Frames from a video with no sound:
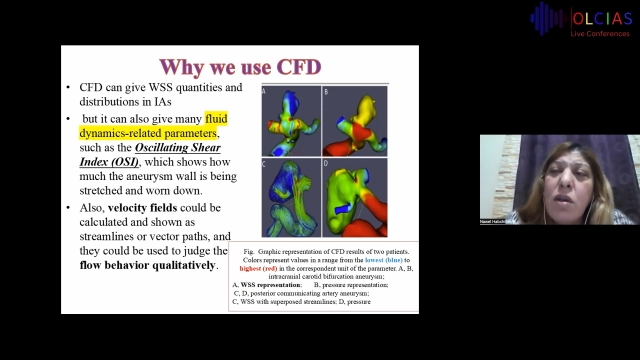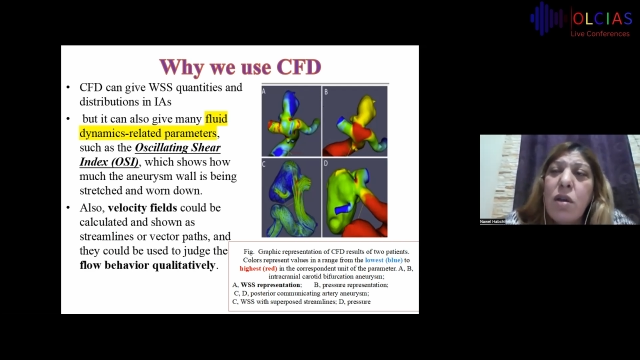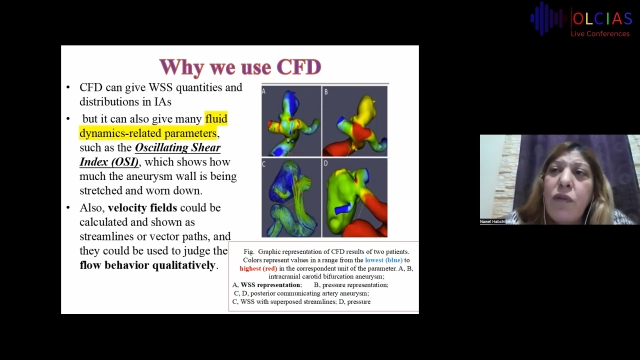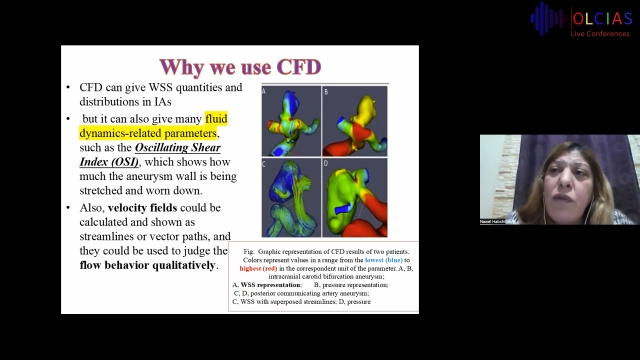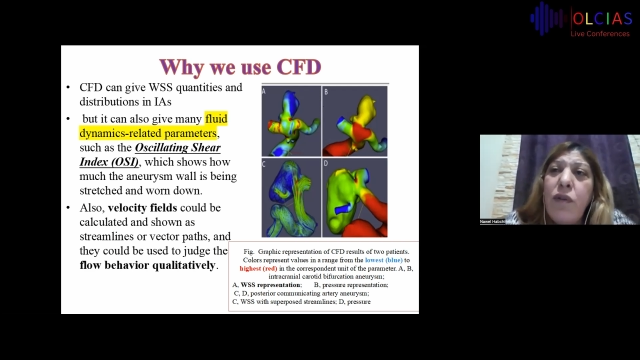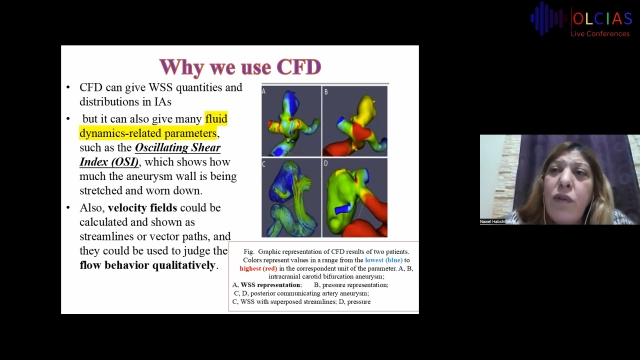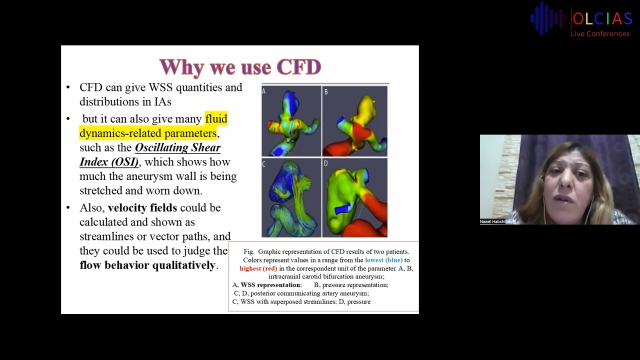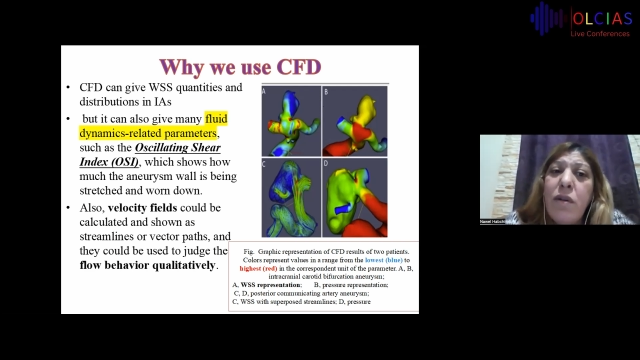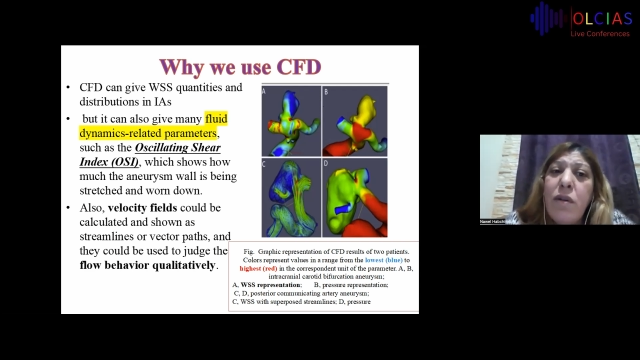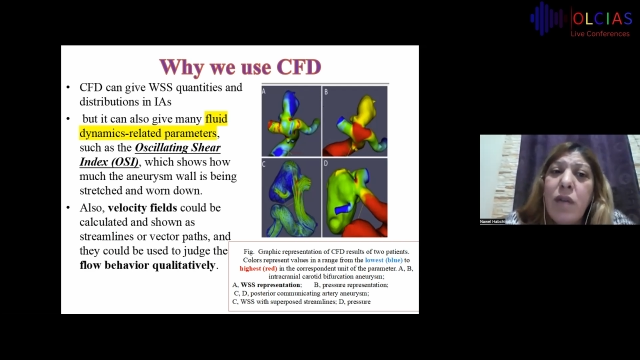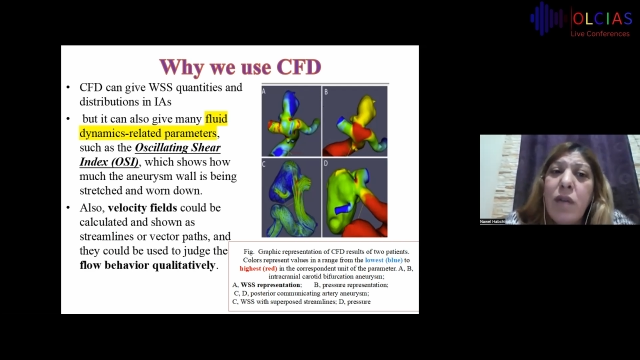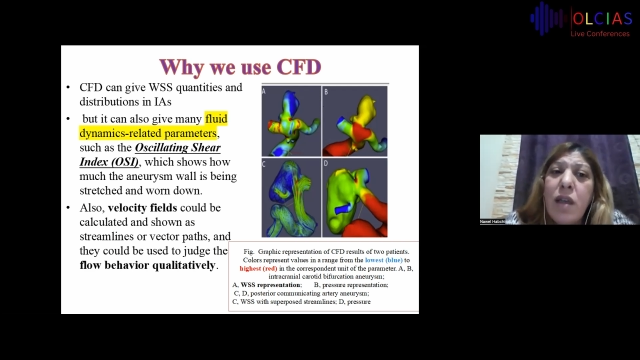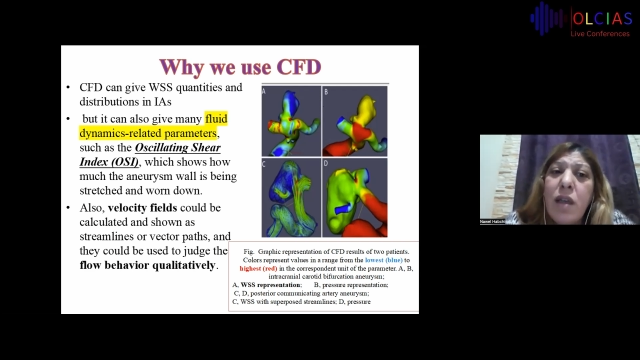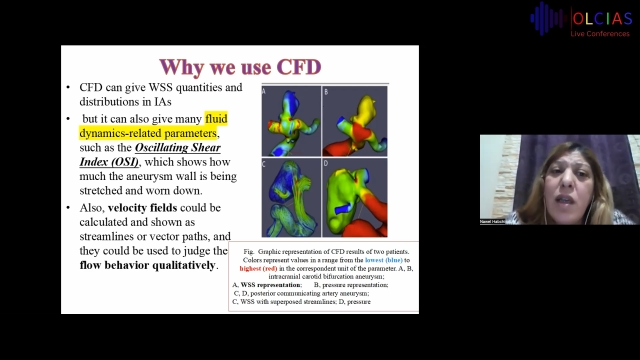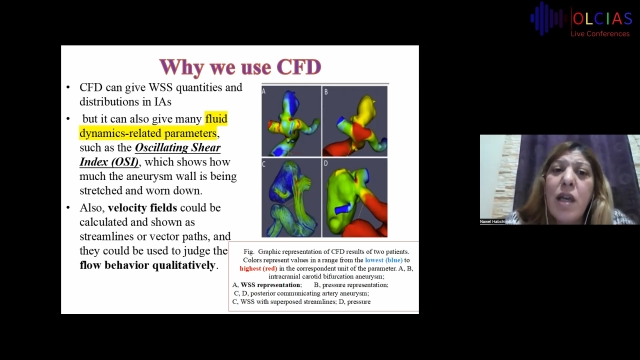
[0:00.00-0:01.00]
fluid
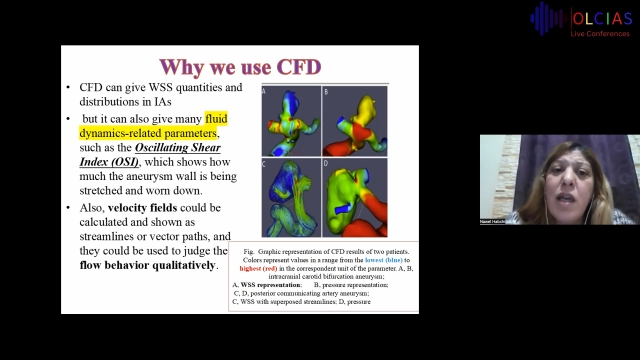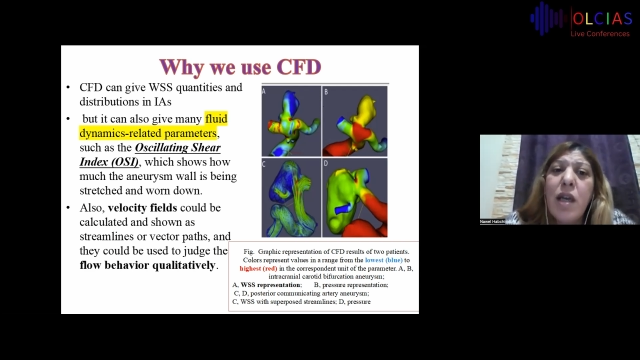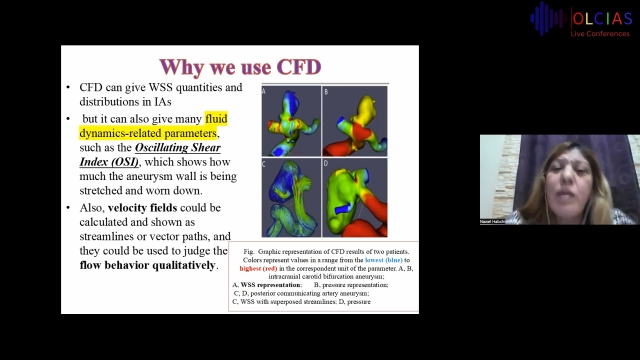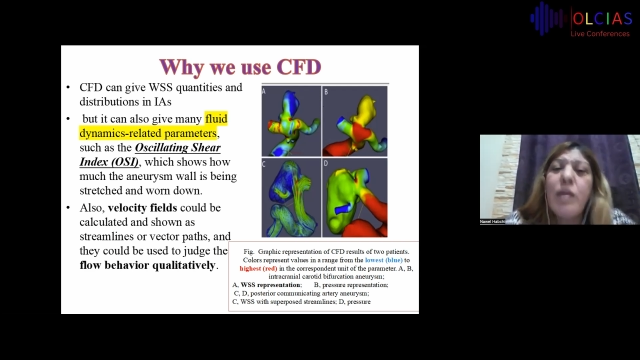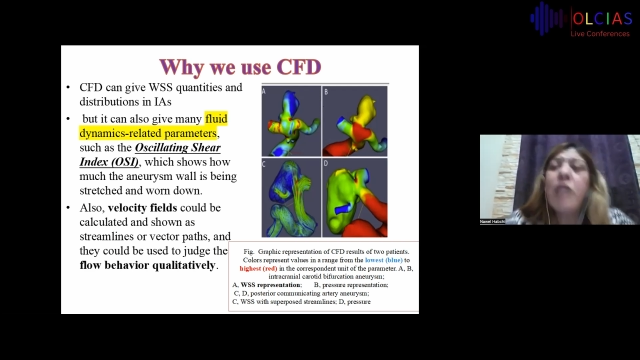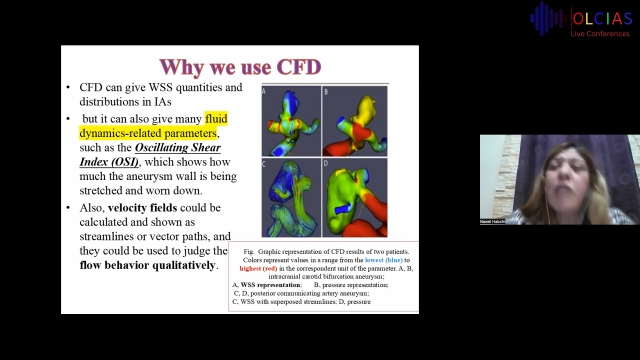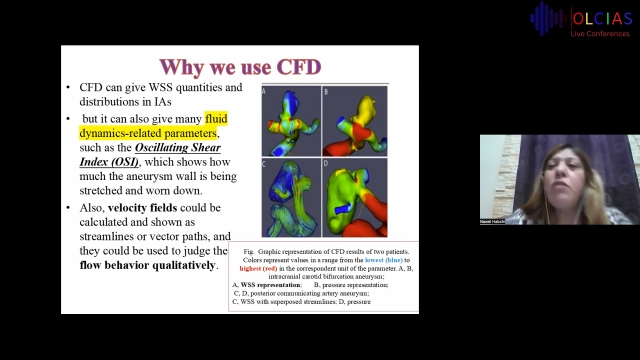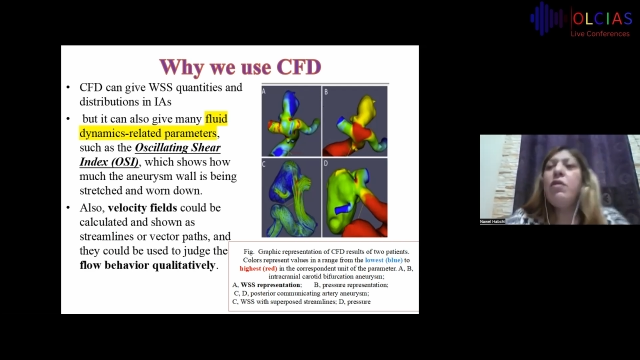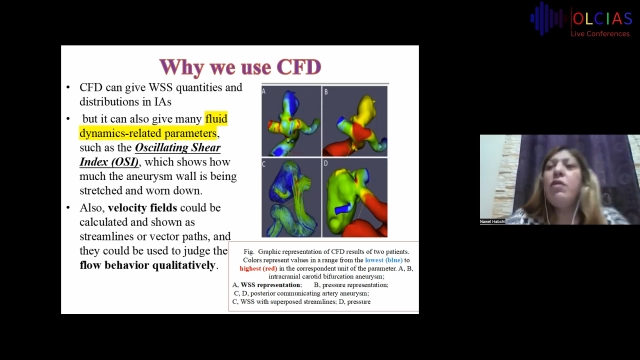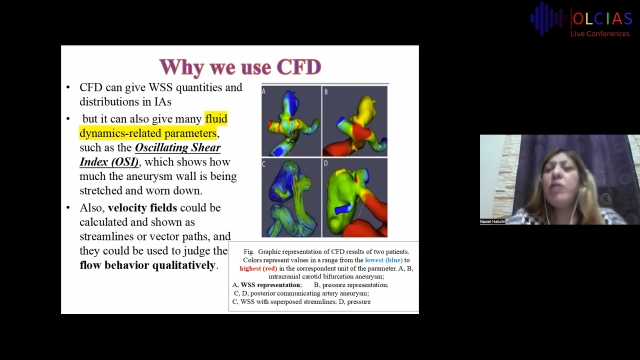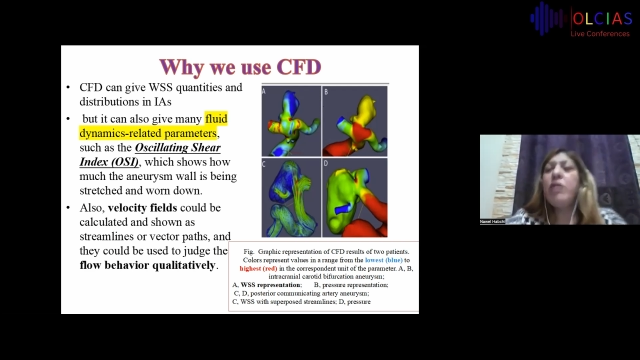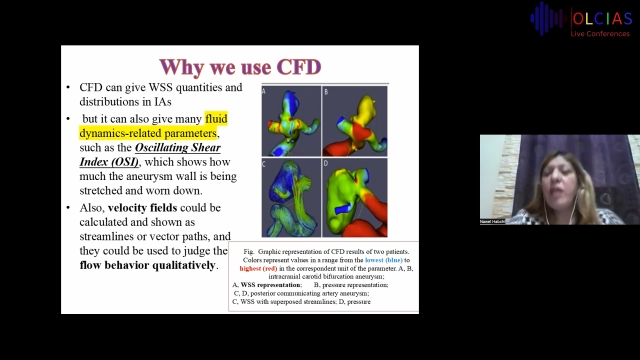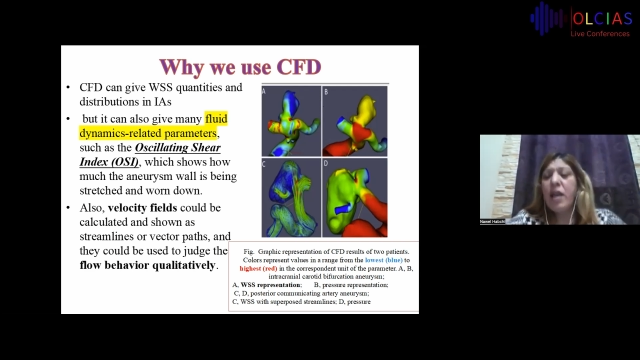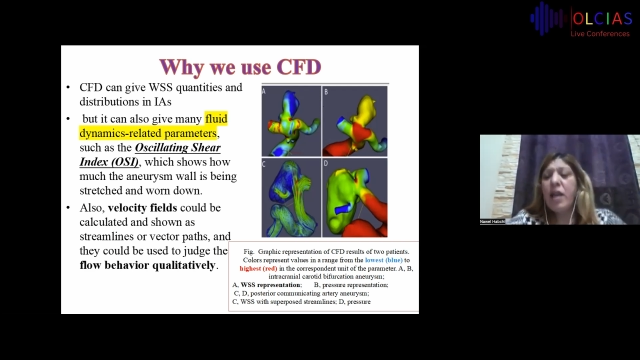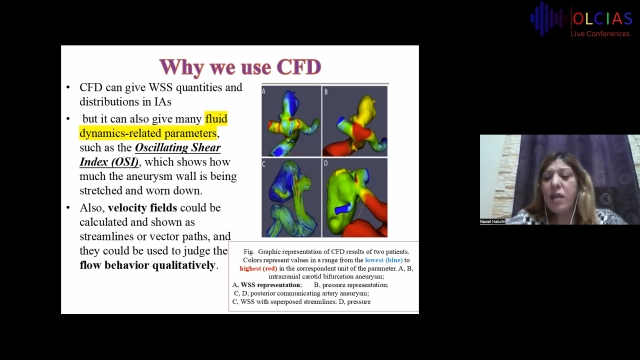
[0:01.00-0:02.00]
dynamic
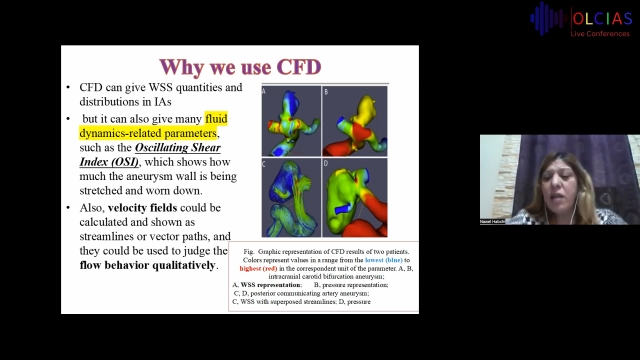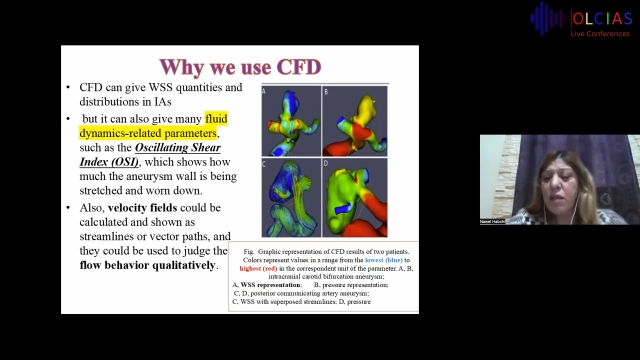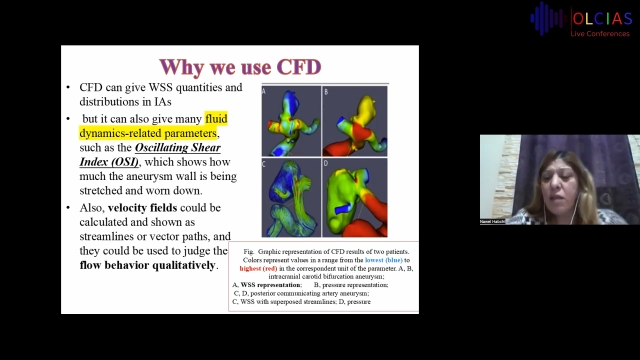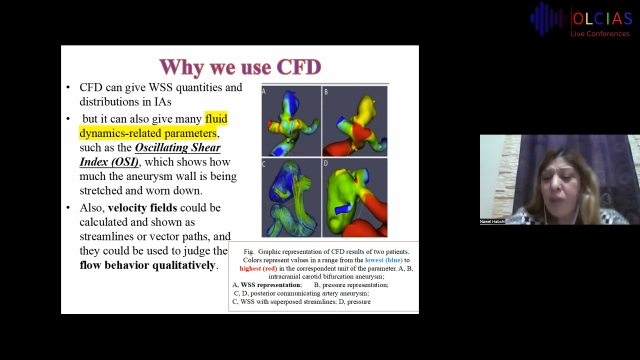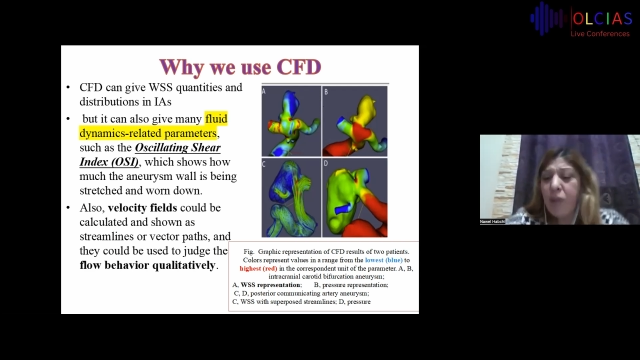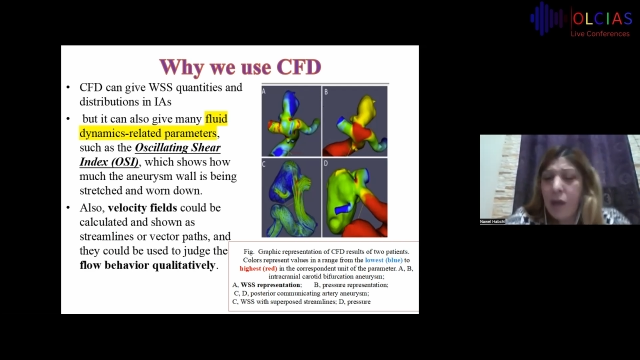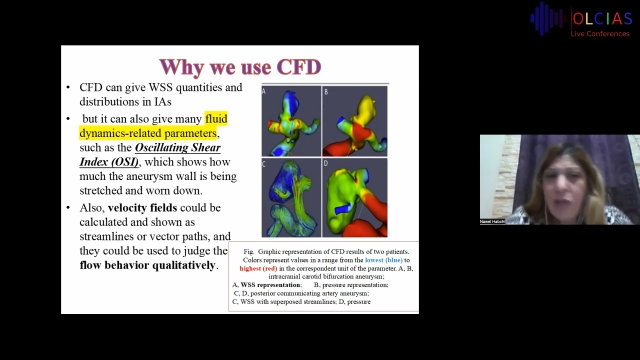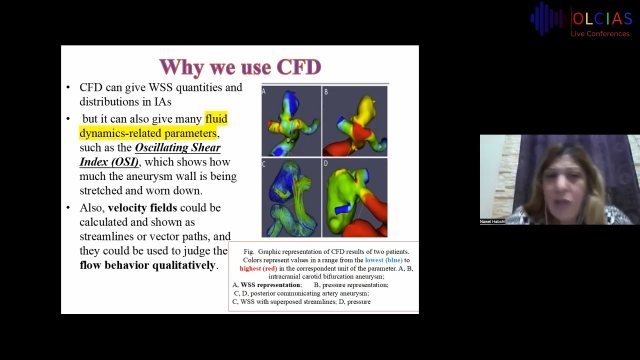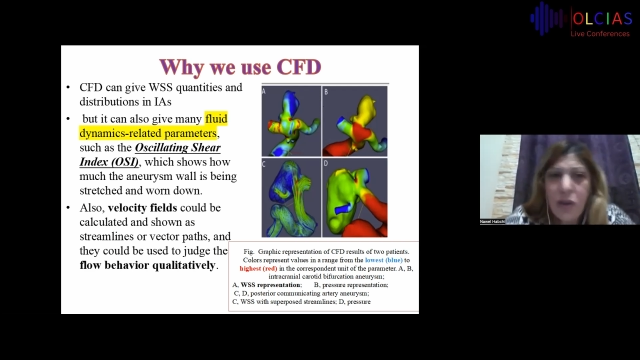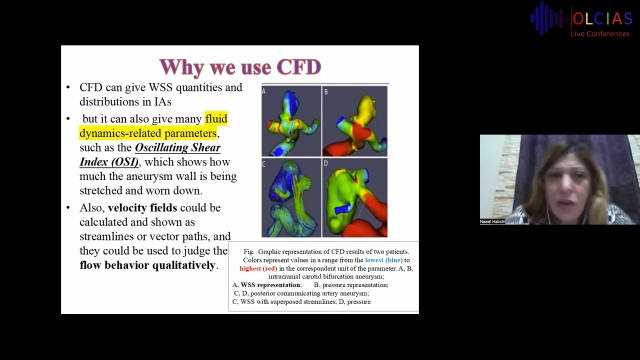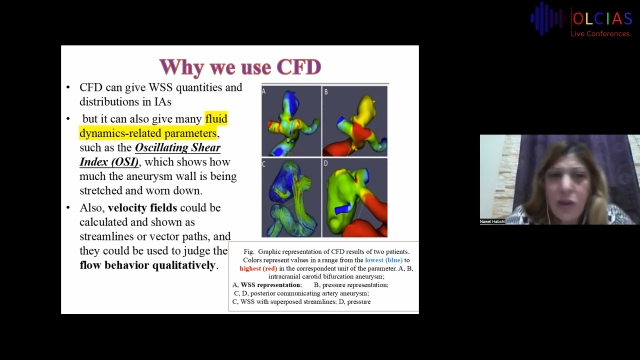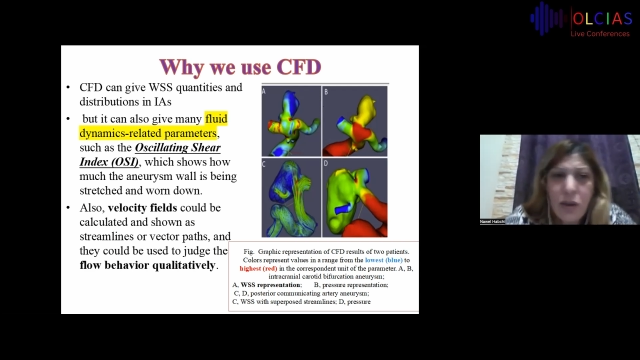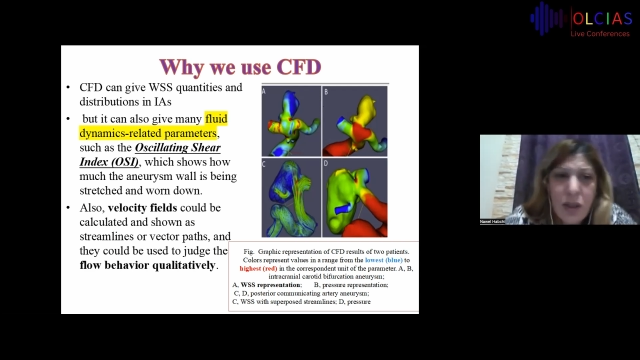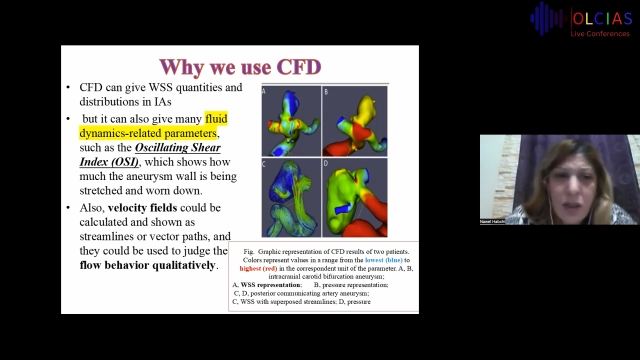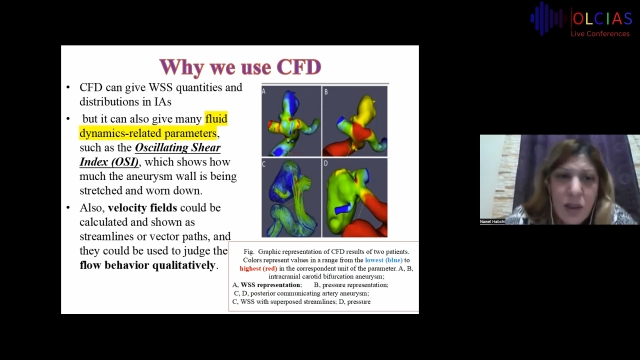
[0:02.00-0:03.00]
related
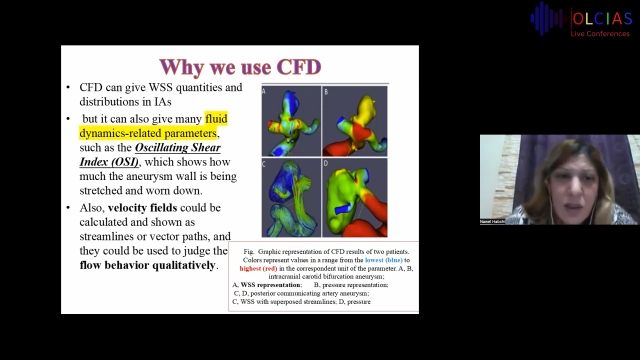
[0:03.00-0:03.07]
parameters.